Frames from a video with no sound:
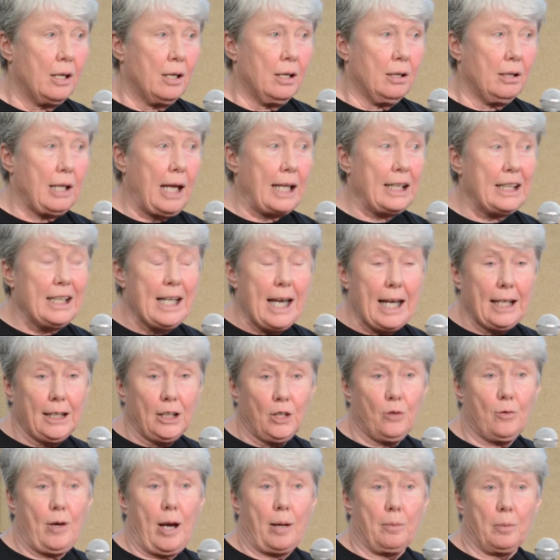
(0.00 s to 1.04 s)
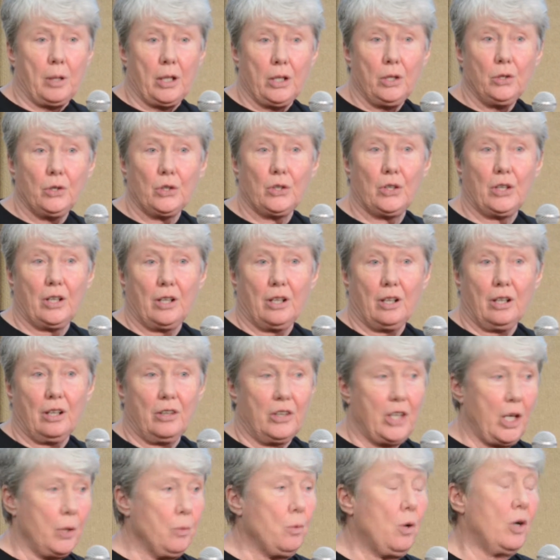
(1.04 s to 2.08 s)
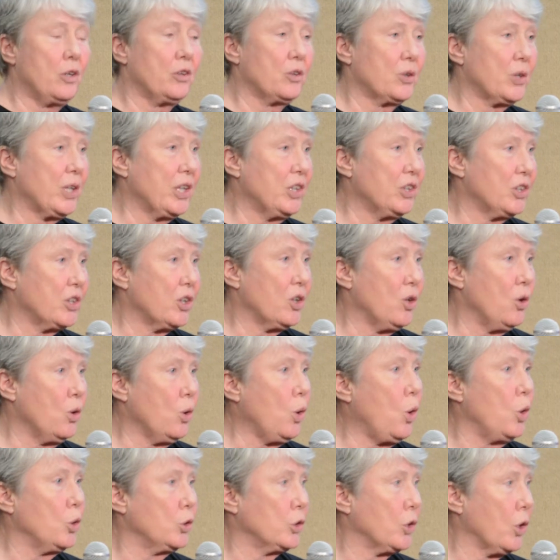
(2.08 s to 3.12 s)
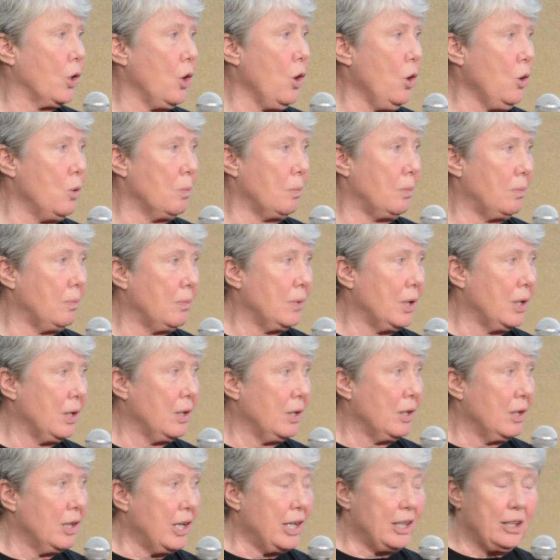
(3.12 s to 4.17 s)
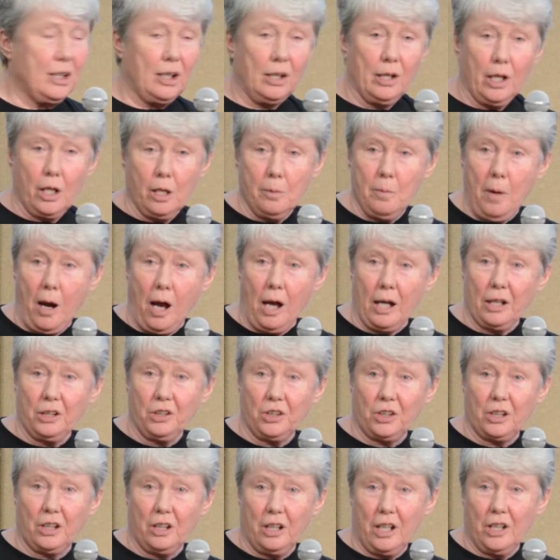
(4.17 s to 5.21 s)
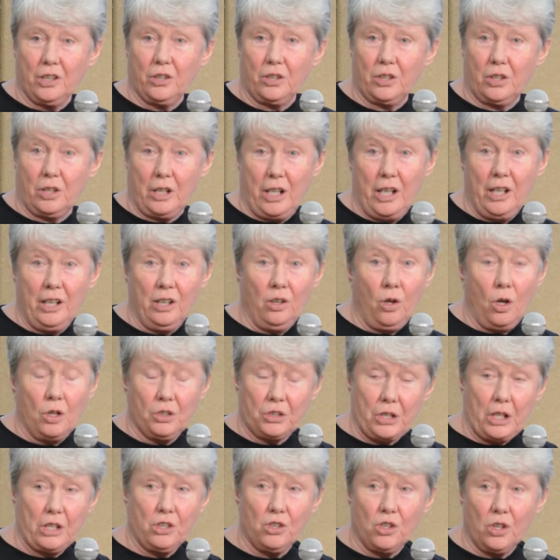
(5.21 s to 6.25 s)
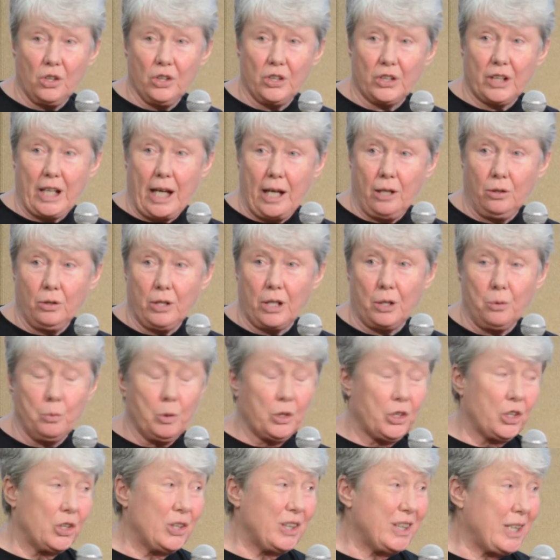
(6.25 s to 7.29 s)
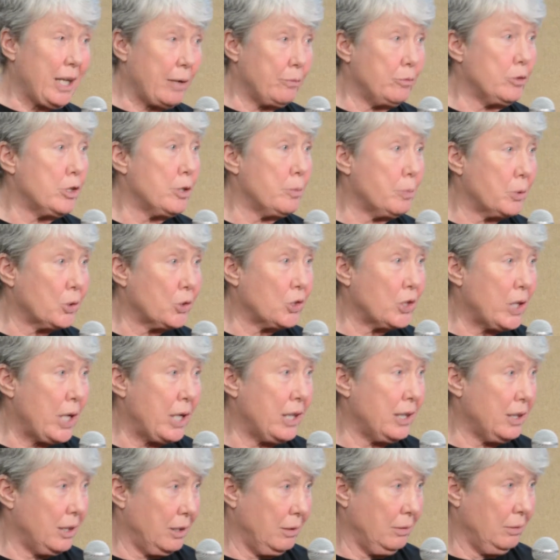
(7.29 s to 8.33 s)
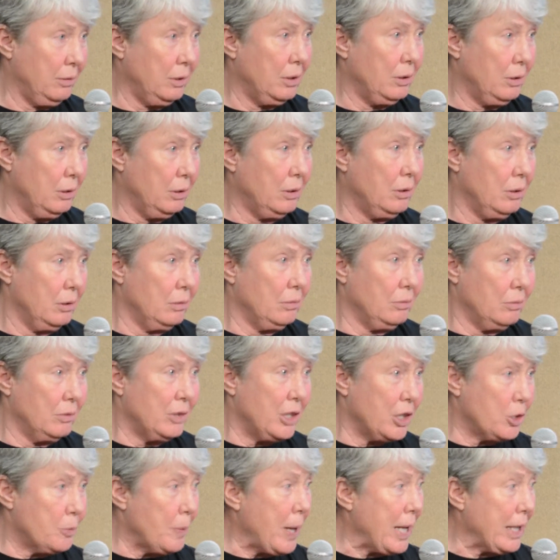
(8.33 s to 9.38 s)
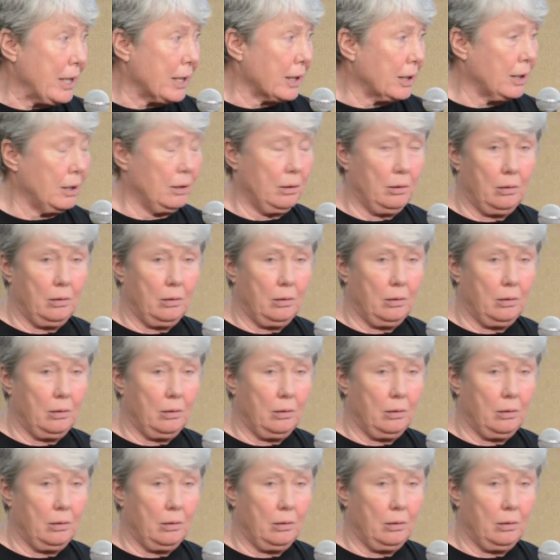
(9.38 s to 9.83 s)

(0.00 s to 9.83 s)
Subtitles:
Latinx families, they want their kids to go close to home. And Claremont is in Los Angeles County, which is 70% Hispanic.